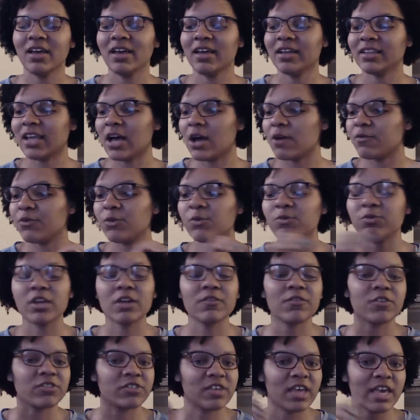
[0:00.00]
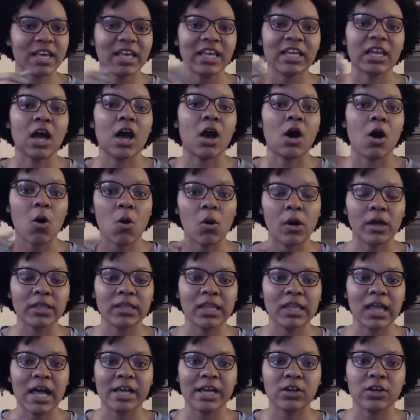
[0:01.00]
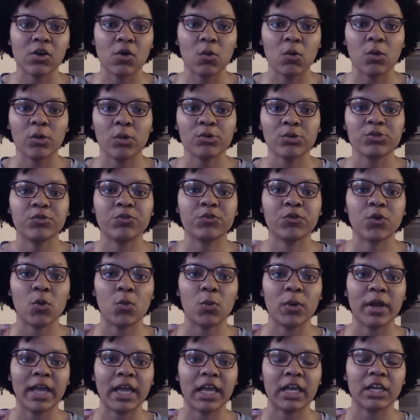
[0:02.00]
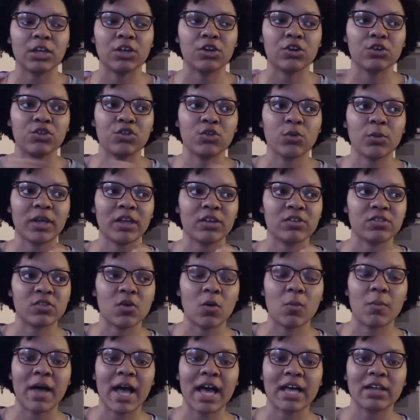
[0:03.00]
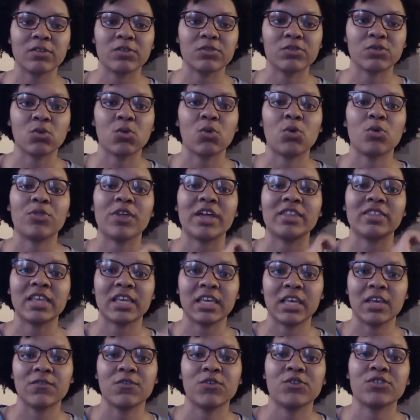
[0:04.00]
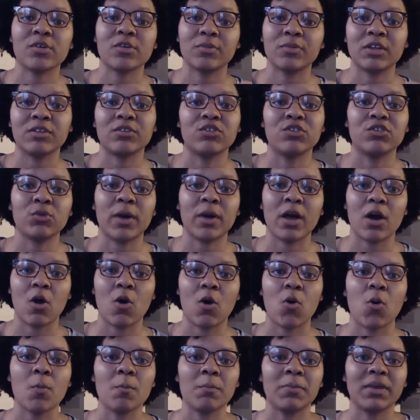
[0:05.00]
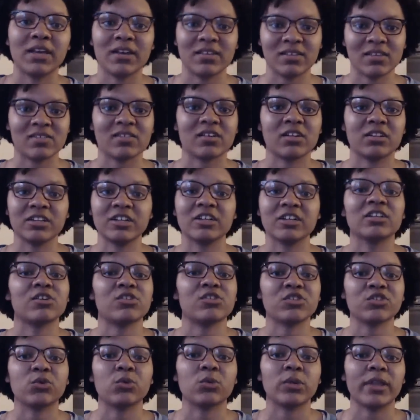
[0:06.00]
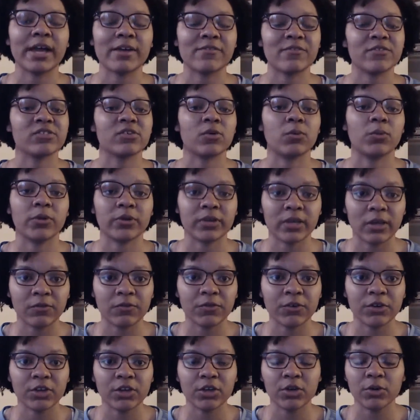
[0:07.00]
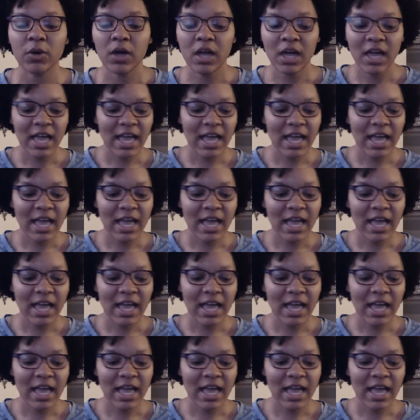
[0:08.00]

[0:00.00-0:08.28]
Now, if you've never taken an online course for when you're doing so bad in school that they give you something to do at home because it's clear that school life isn't working for you,